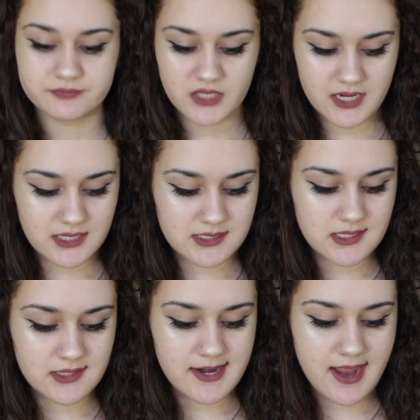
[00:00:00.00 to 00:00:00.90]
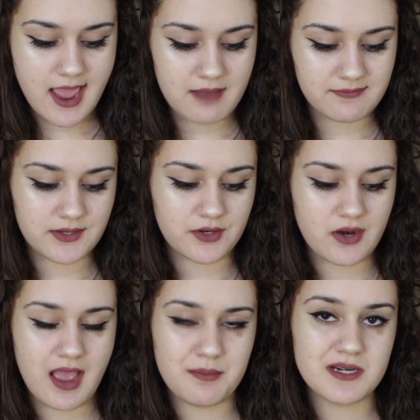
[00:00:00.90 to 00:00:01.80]
The next thing that I have
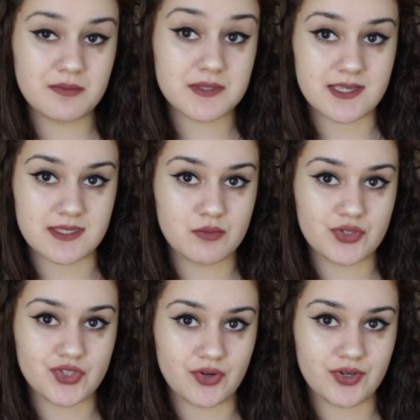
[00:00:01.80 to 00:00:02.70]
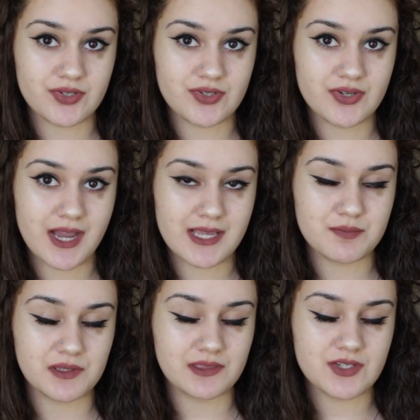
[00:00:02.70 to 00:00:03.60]
here, I've been obsessing with chokers, you guys,
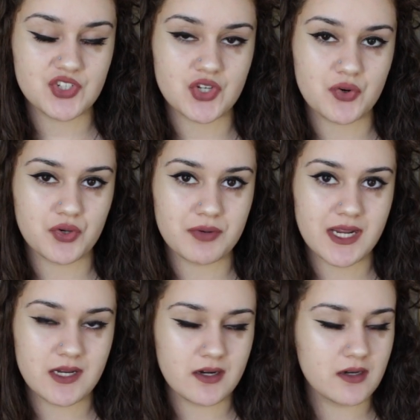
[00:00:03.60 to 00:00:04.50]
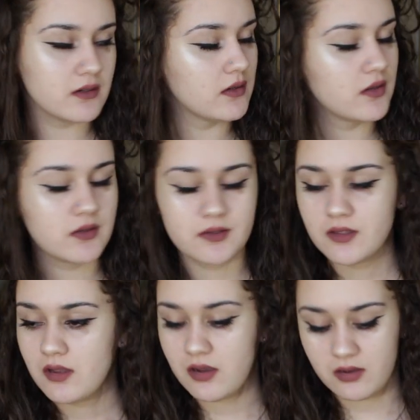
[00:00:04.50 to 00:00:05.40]
but this choker right here,
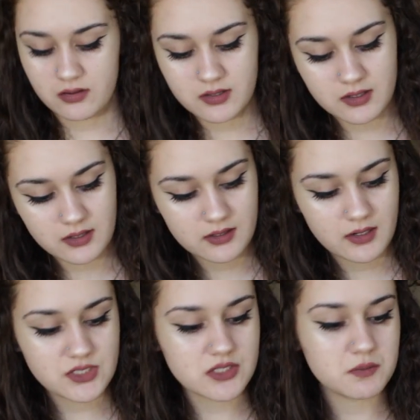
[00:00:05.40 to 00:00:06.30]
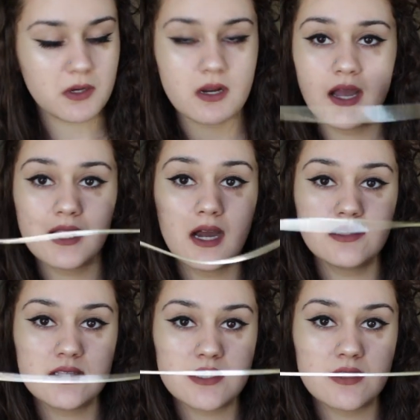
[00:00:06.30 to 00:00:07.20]
oh god, I got
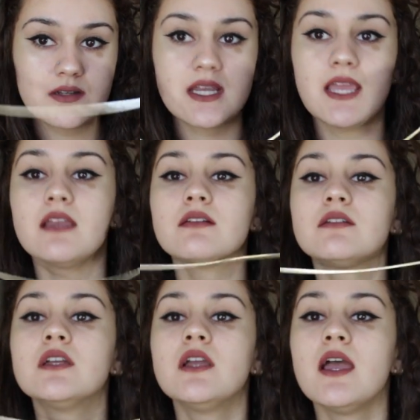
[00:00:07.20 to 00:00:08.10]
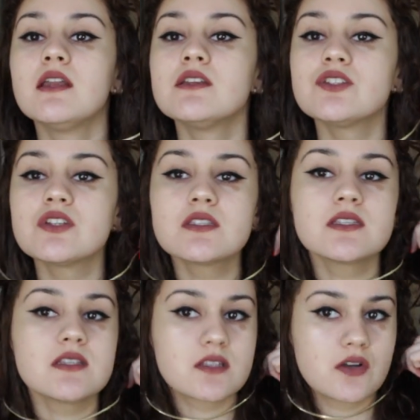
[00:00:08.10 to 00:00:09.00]
this the other day, and it's just
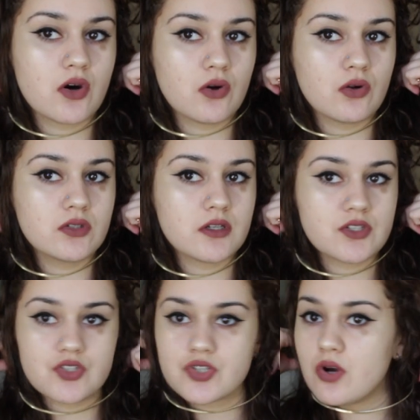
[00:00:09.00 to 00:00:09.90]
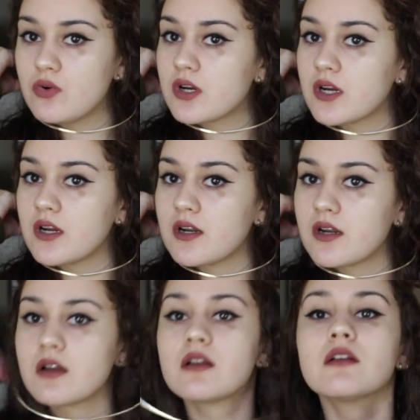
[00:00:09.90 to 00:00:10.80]
this gold choker.
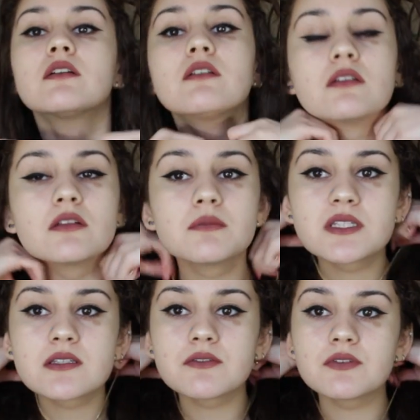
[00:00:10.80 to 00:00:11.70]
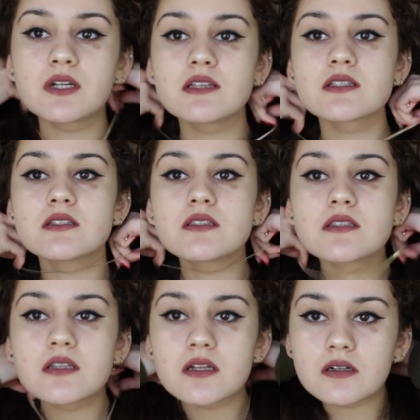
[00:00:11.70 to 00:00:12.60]
Let me see if you guys could
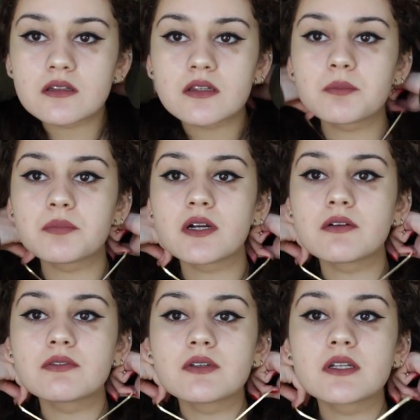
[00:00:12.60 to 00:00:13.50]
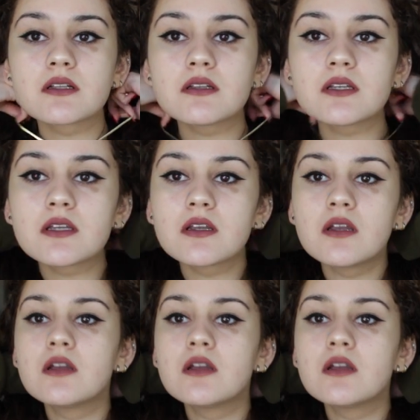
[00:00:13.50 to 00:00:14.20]
see it on there perfectly.